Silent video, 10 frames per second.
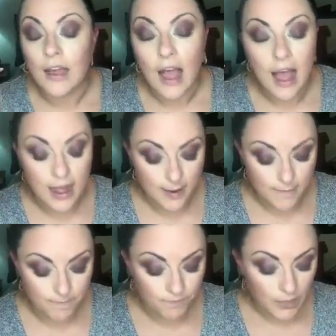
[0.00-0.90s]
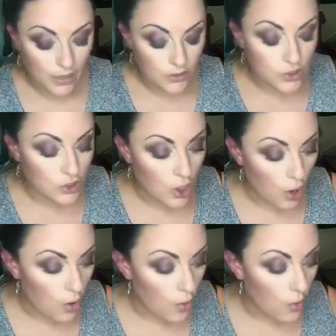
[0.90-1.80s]

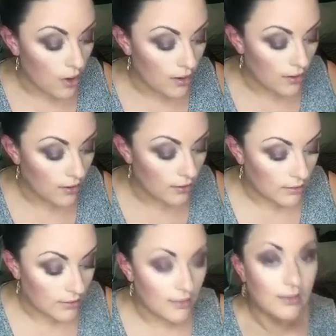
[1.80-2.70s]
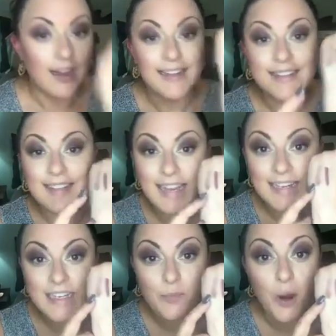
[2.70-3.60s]
So, and
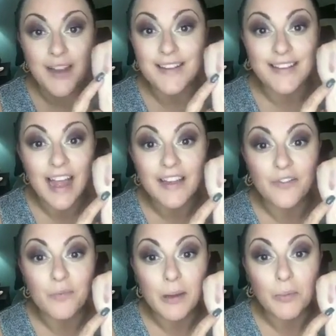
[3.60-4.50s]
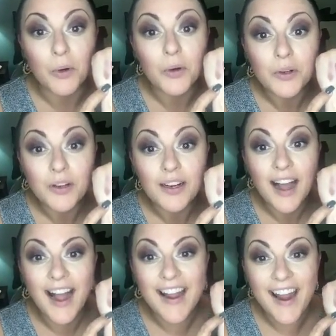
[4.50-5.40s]
setting spray is life, people.
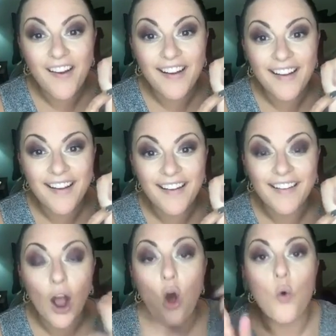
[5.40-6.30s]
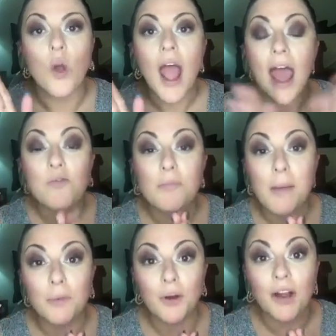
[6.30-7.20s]
Hi, Erica. Oh, and
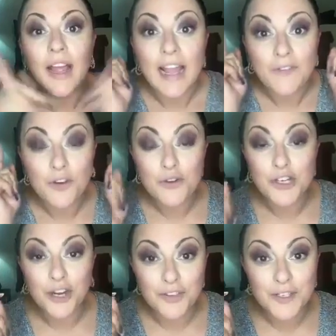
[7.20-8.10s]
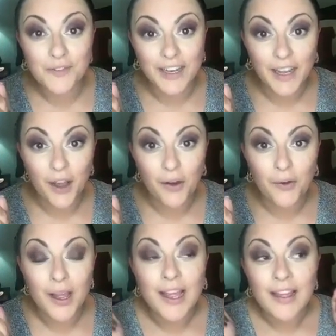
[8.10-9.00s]
remember, if you share this video,
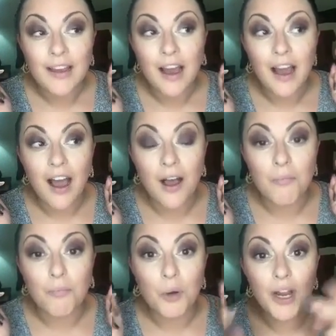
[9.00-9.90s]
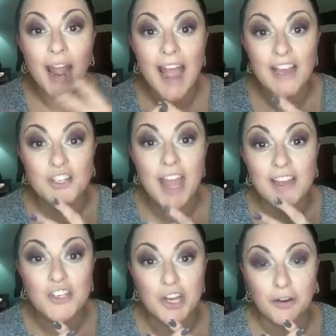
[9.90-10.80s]
put hashtag
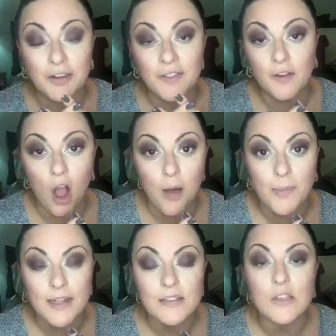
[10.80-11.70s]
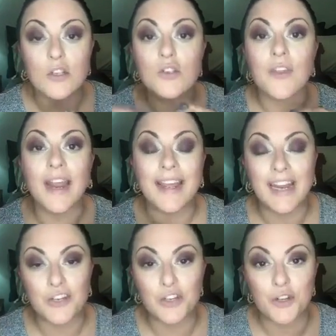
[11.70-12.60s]
shared in the comments so that I can
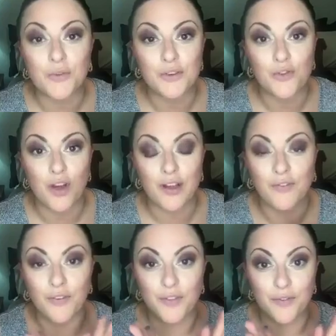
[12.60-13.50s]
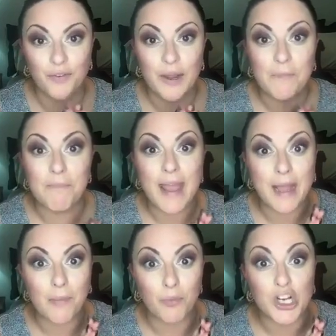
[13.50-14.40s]
enter you in the drawing for the free
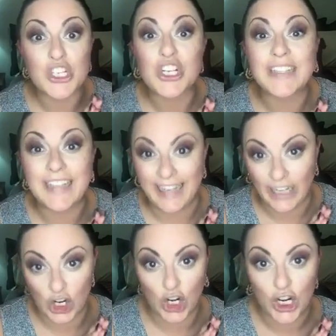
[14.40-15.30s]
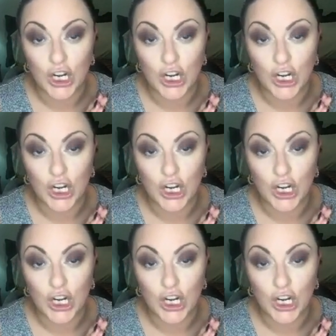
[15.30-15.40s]
makeup brush cleaner.